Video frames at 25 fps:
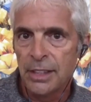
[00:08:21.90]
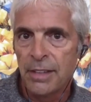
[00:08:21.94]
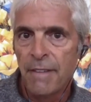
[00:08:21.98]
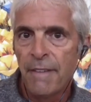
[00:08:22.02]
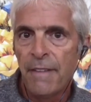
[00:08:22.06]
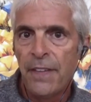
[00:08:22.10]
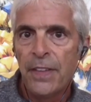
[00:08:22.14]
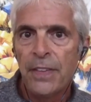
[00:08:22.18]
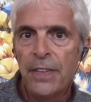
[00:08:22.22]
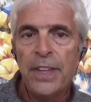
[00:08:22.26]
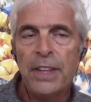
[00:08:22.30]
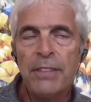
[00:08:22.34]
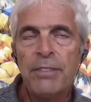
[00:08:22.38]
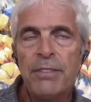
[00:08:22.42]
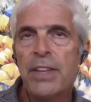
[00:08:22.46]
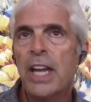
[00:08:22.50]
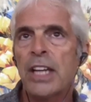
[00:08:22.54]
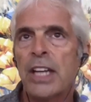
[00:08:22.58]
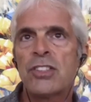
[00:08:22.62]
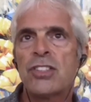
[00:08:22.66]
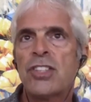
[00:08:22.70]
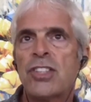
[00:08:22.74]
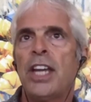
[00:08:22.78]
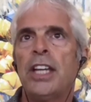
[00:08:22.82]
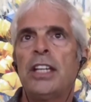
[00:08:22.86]
Wow. They've
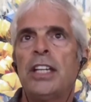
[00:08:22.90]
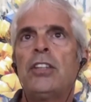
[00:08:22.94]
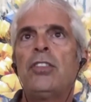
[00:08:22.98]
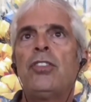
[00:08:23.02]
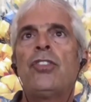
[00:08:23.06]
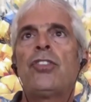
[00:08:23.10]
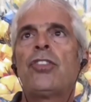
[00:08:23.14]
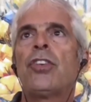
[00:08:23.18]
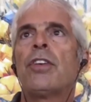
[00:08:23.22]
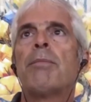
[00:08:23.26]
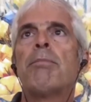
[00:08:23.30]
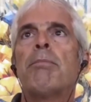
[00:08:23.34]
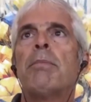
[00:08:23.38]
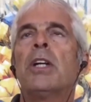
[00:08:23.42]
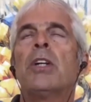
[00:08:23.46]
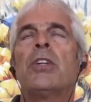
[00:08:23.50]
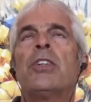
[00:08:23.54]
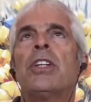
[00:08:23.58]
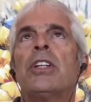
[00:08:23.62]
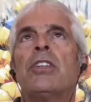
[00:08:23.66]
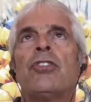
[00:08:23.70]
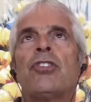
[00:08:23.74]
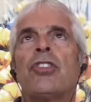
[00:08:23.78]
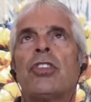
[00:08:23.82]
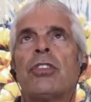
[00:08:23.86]
got tens of
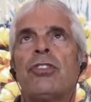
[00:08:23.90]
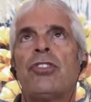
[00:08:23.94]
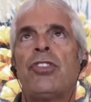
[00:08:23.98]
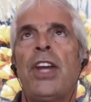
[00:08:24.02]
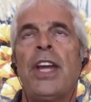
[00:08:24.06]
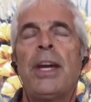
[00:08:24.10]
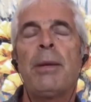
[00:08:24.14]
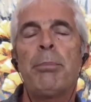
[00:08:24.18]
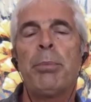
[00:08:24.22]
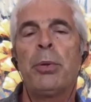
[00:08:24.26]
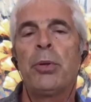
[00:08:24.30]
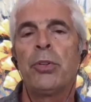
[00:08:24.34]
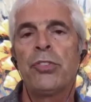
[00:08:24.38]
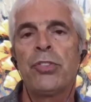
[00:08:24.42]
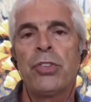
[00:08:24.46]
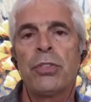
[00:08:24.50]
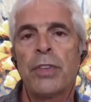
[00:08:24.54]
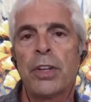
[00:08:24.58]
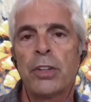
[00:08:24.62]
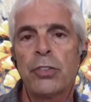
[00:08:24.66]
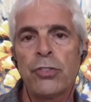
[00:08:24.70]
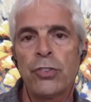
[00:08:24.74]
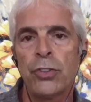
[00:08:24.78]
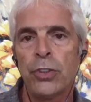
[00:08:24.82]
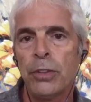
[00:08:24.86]
millions of samples of
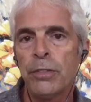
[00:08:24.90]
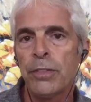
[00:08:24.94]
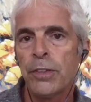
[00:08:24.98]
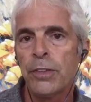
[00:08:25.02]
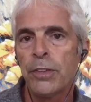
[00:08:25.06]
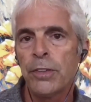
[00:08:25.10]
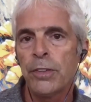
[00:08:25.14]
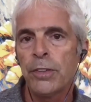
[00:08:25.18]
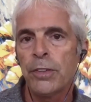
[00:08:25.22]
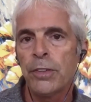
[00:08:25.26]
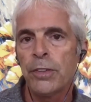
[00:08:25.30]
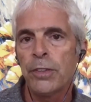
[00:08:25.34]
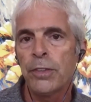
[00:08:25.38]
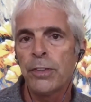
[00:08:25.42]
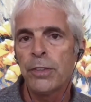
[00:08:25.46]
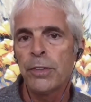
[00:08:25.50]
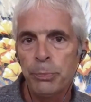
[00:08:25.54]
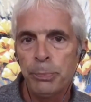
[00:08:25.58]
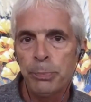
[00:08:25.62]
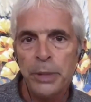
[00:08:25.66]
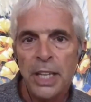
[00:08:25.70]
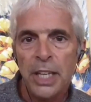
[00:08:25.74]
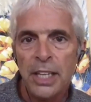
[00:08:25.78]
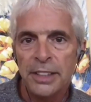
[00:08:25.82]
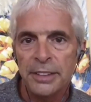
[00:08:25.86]
our service people's
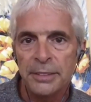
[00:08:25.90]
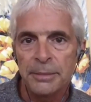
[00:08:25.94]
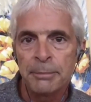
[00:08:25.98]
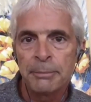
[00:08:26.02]
blood.